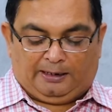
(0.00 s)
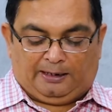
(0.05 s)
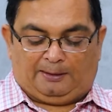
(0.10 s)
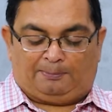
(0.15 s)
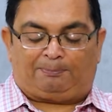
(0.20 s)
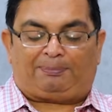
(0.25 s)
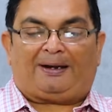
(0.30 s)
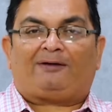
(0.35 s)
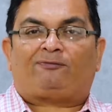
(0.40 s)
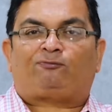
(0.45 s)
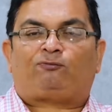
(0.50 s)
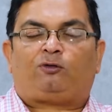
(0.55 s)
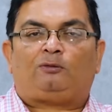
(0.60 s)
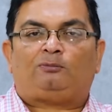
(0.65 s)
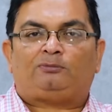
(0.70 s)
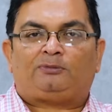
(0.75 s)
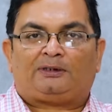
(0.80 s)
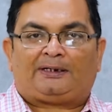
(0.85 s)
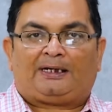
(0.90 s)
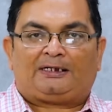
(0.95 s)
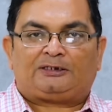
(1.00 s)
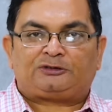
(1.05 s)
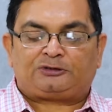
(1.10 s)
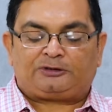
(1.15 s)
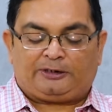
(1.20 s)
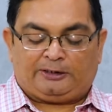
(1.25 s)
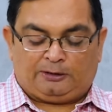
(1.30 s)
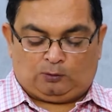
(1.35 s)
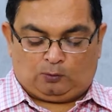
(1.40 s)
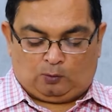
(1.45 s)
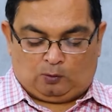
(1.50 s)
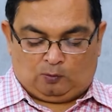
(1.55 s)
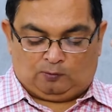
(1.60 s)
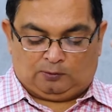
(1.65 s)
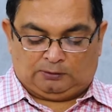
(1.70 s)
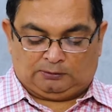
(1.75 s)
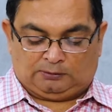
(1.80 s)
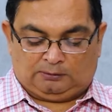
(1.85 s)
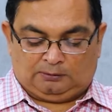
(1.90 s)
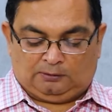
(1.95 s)
a platform that has trained
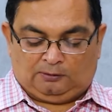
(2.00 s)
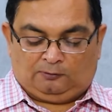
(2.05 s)
over